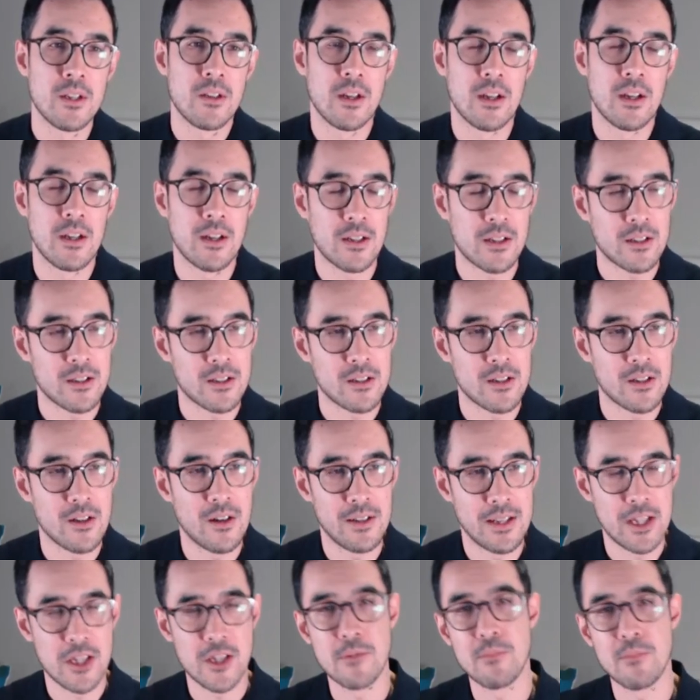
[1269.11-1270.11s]
Uh,
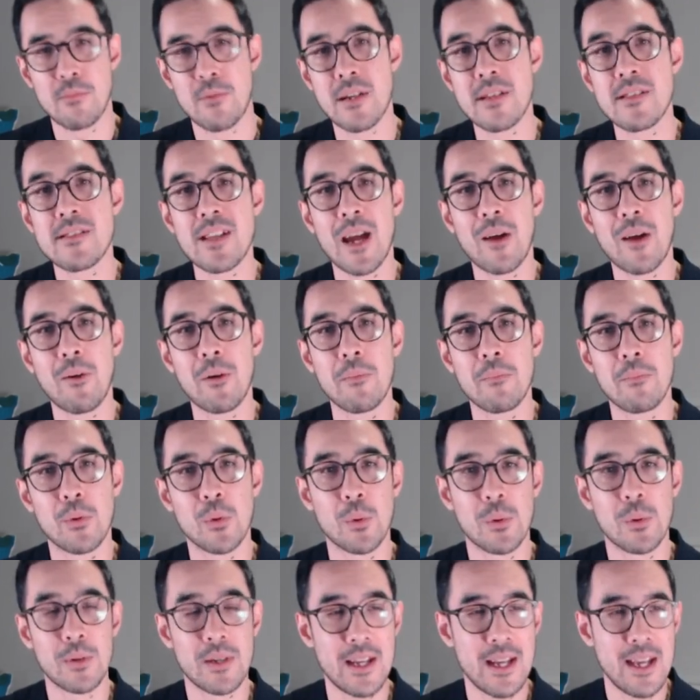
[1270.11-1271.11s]
can't express how
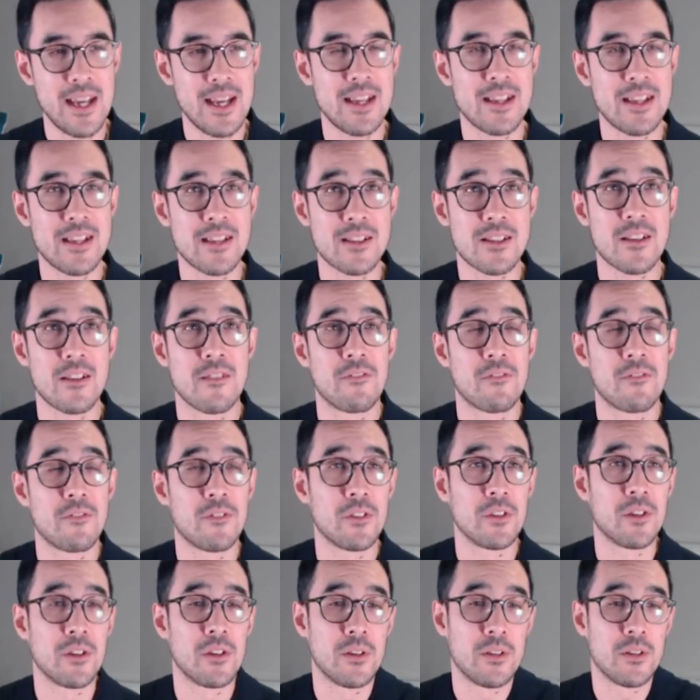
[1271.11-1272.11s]
important it is
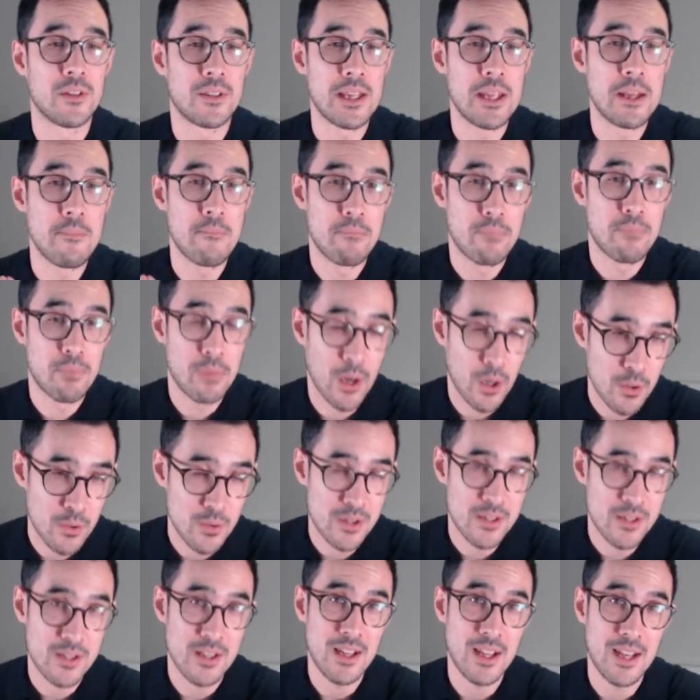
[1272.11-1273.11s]
for the
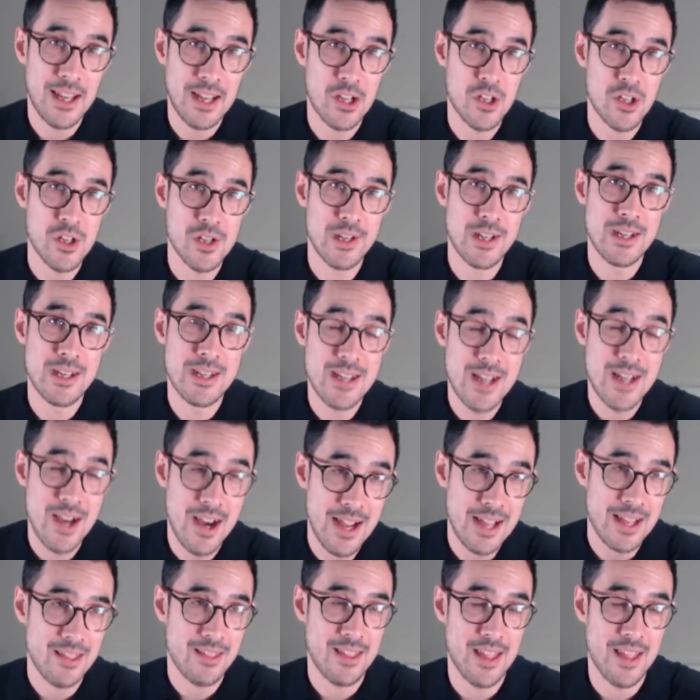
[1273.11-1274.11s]
post-election
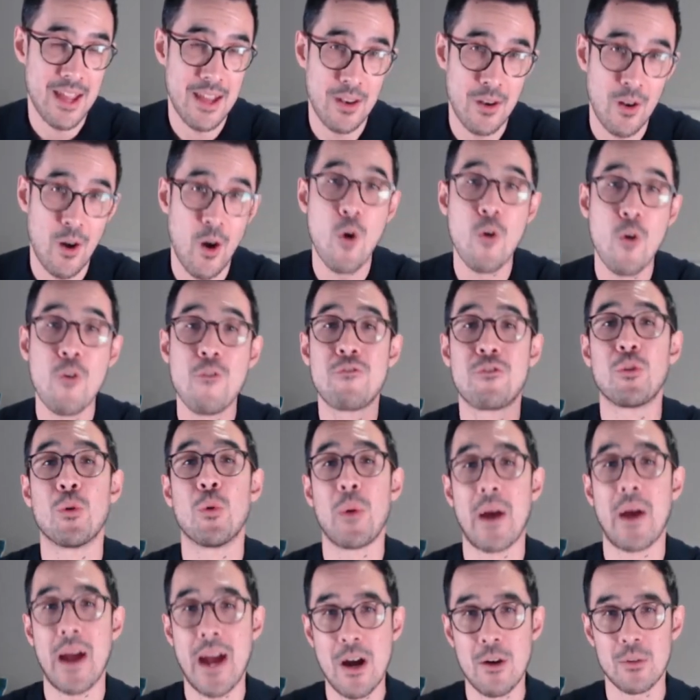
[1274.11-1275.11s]
night then,
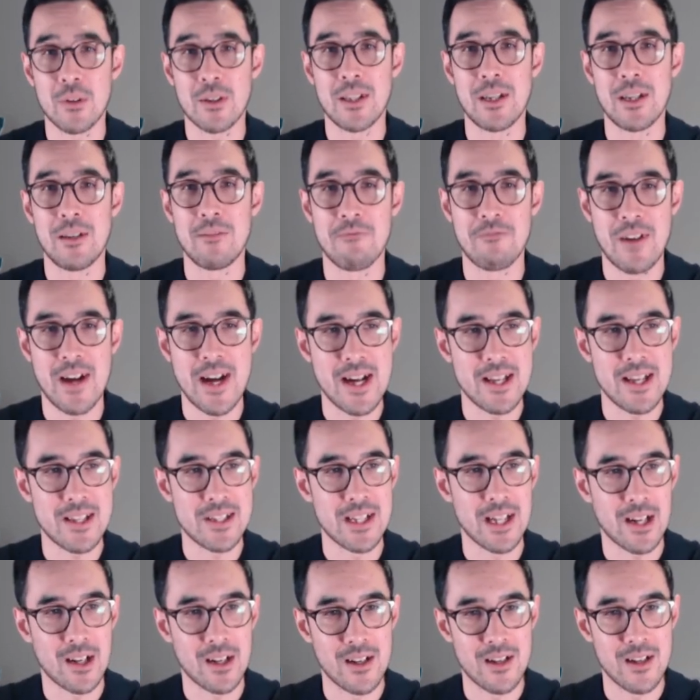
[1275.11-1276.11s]
overall outcome for
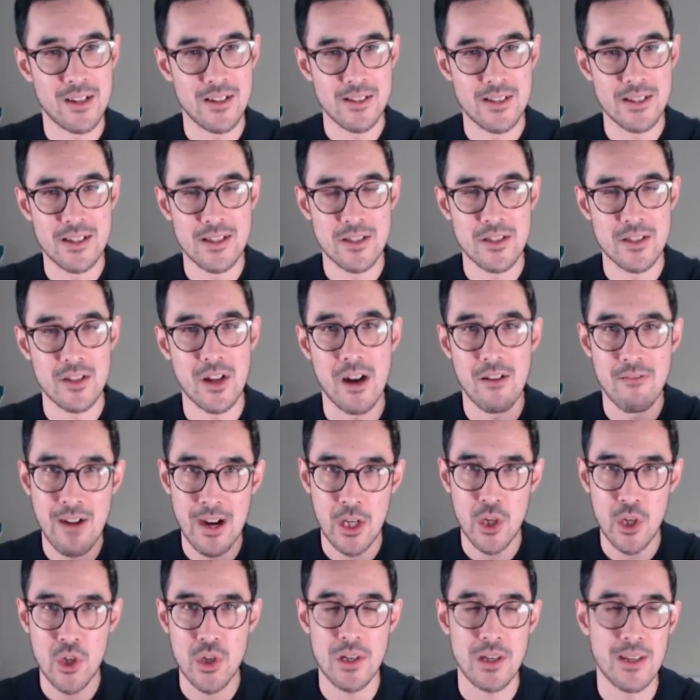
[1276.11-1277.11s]
asset classes
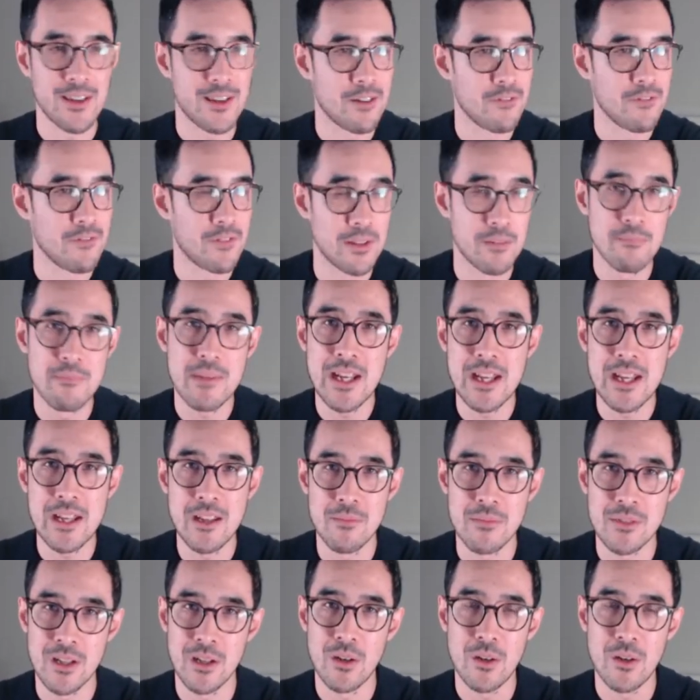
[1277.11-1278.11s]
directionally over the medium
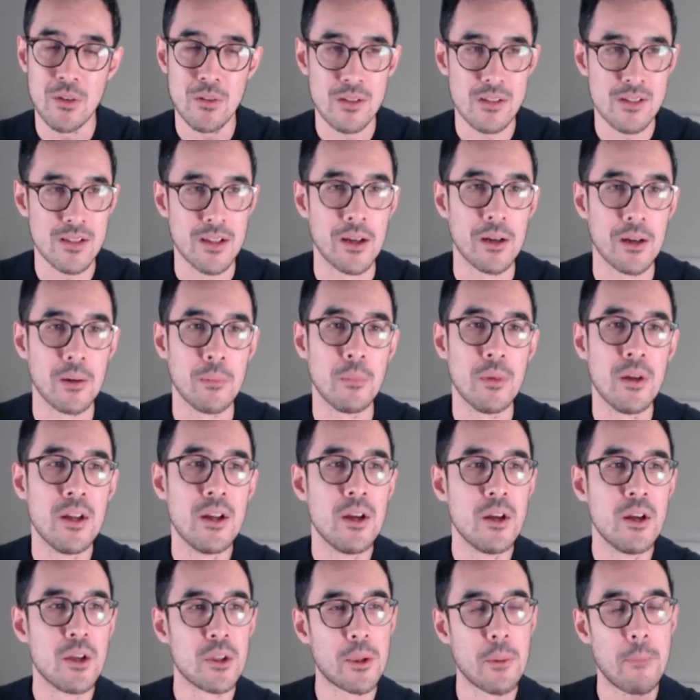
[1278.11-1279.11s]
to long term,
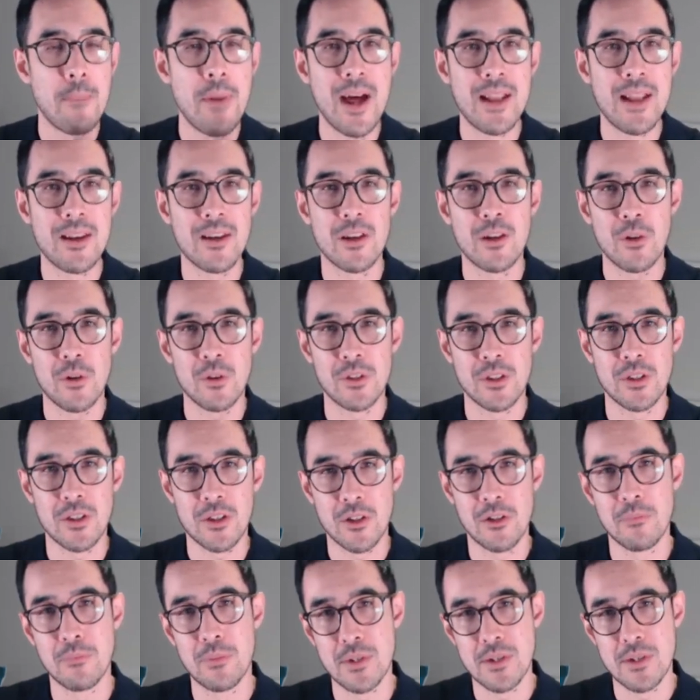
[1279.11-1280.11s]
dependent on the
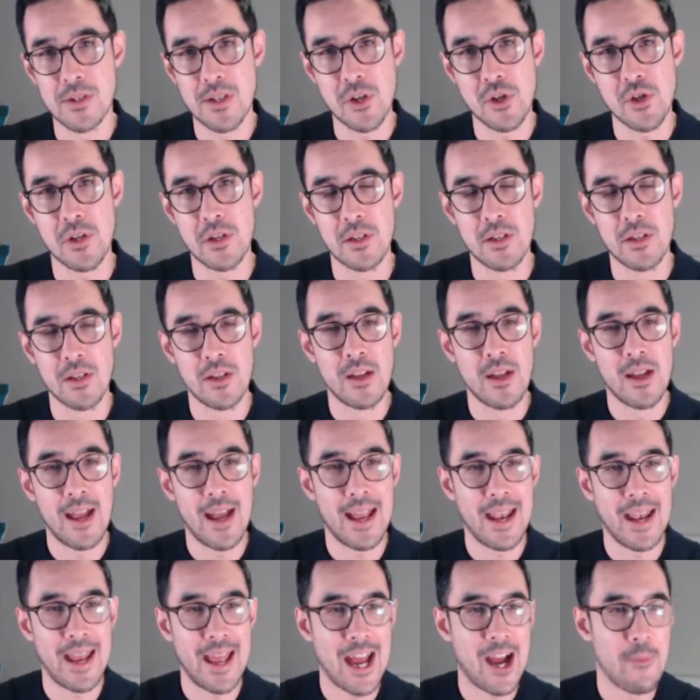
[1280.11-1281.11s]
composition
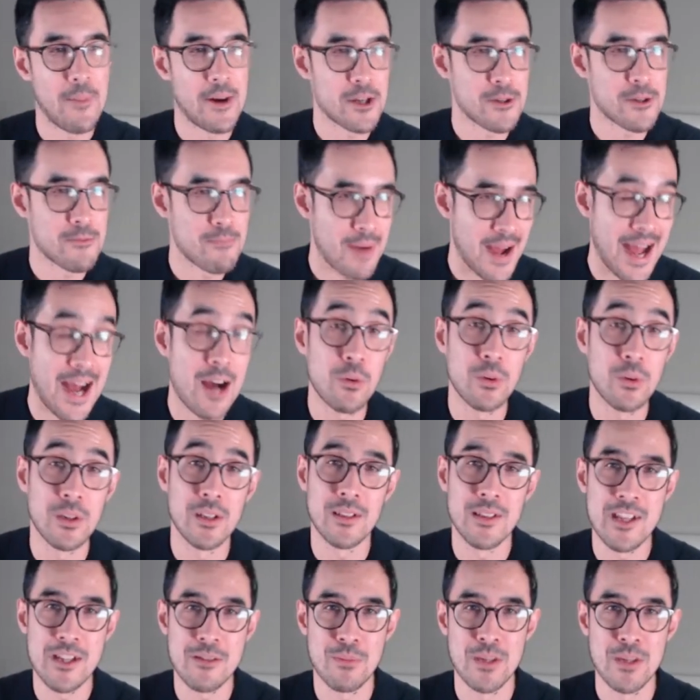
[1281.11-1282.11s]
and how much power
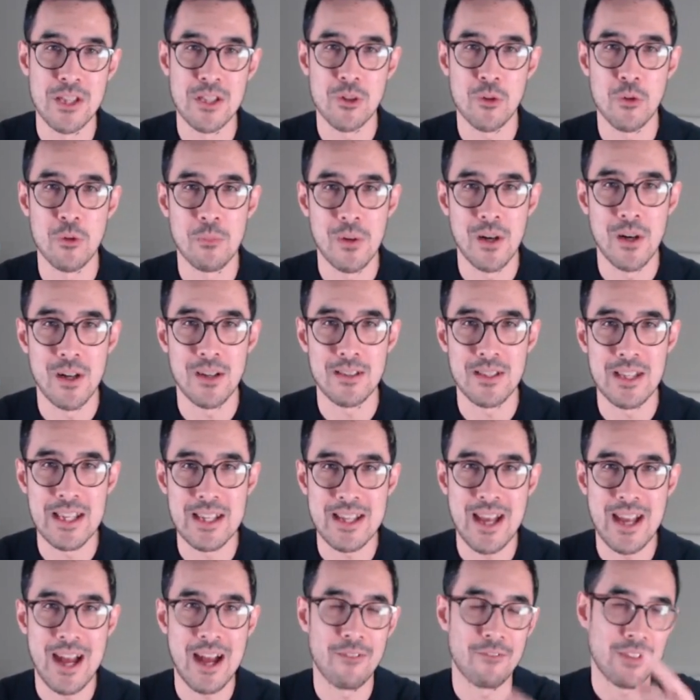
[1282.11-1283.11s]
these political parties
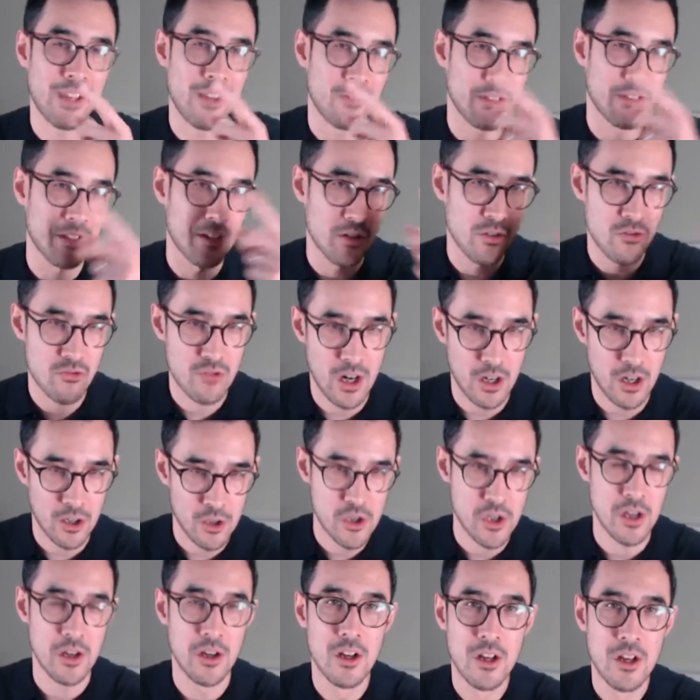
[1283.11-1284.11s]
have, given the
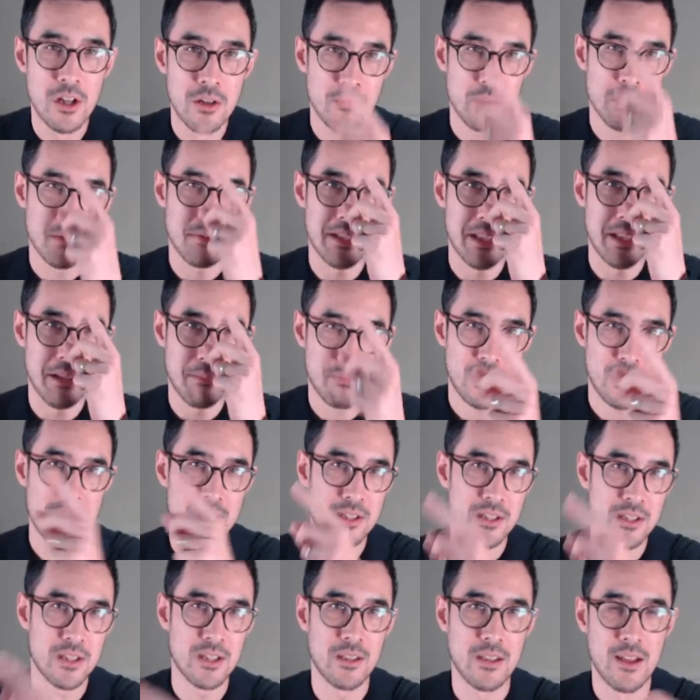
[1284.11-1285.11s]
structure between the
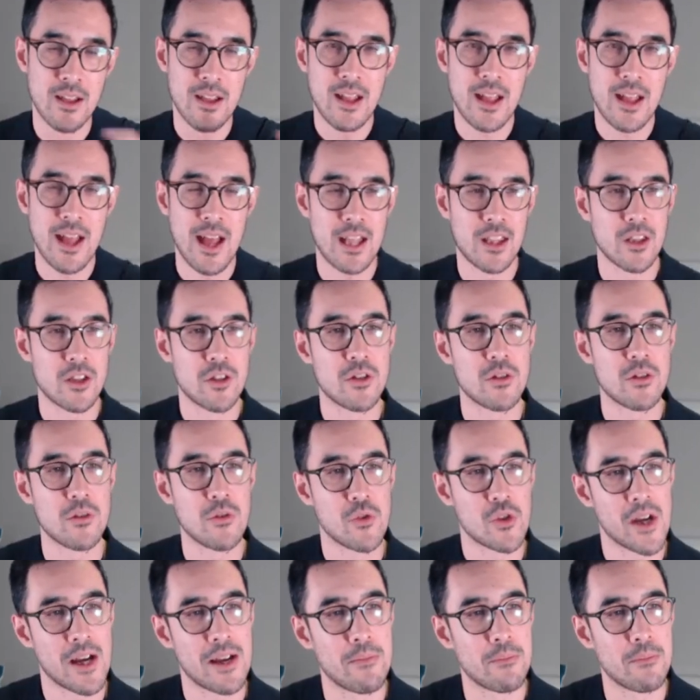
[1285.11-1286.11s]
president and the two
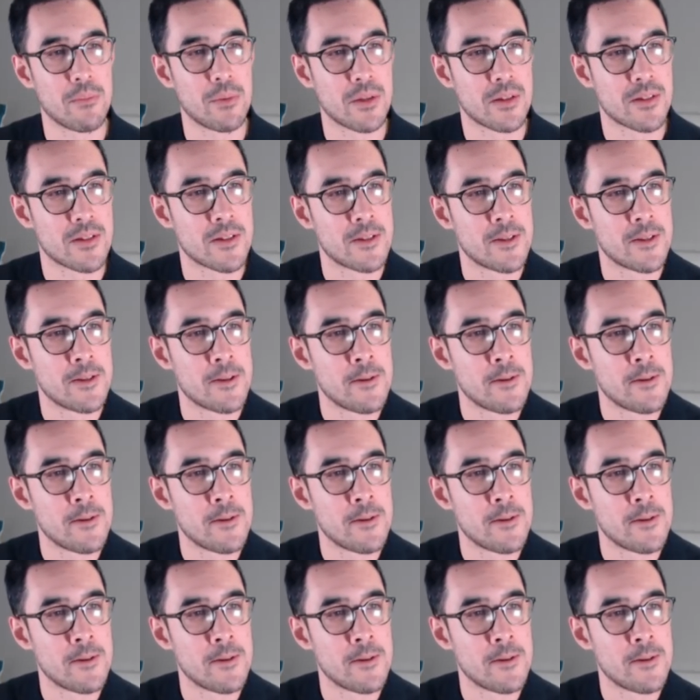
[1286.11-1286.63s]
chambers.